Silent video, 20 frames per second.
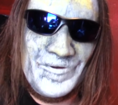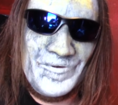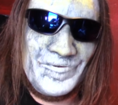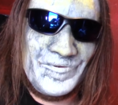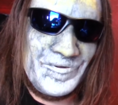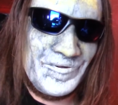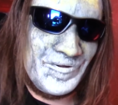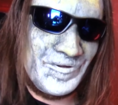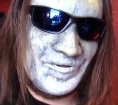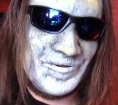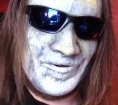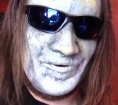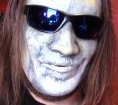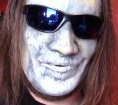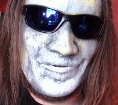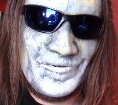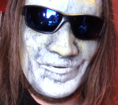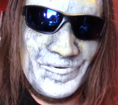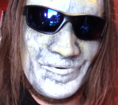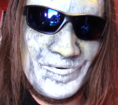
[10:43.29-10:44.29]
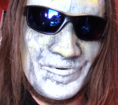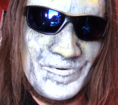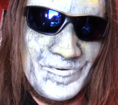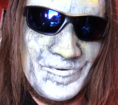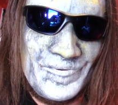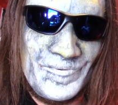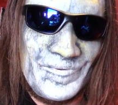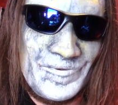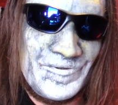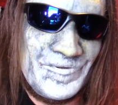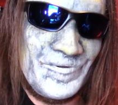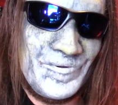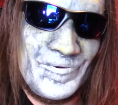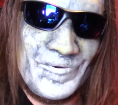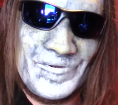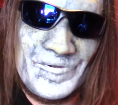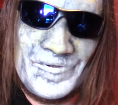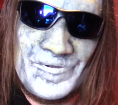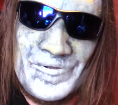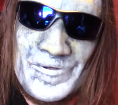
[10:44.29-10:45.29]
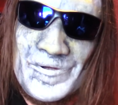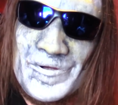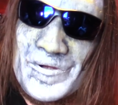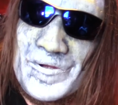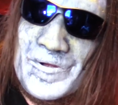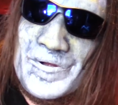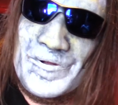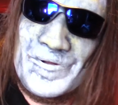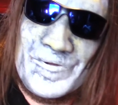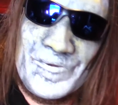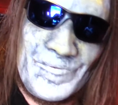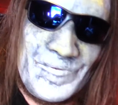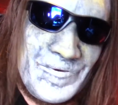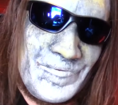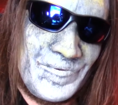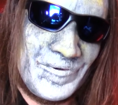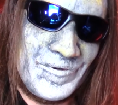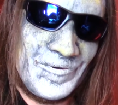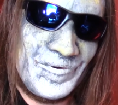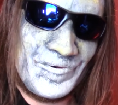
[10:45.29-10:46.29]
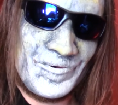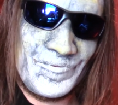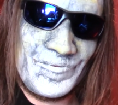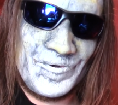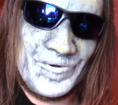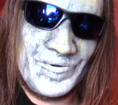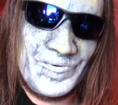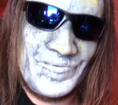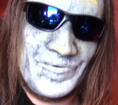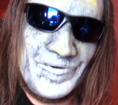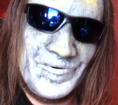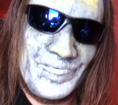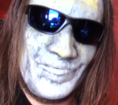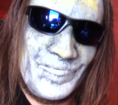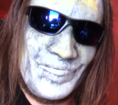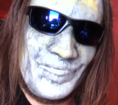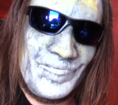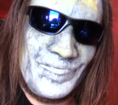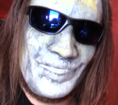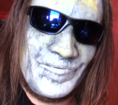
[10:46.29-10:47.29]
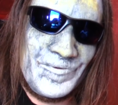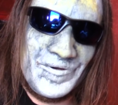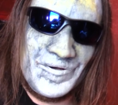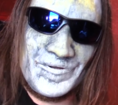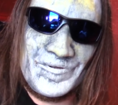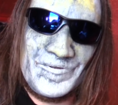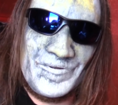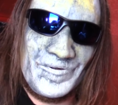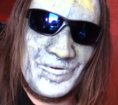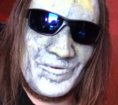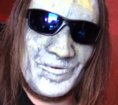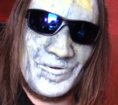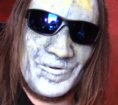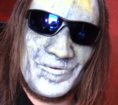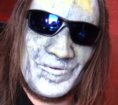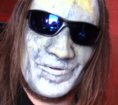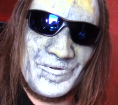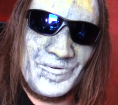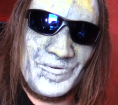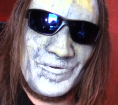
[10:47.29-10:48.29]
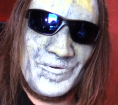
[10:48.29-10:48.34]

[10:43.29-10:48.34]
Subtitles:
I feel like I would be doing the people who support me a big disservice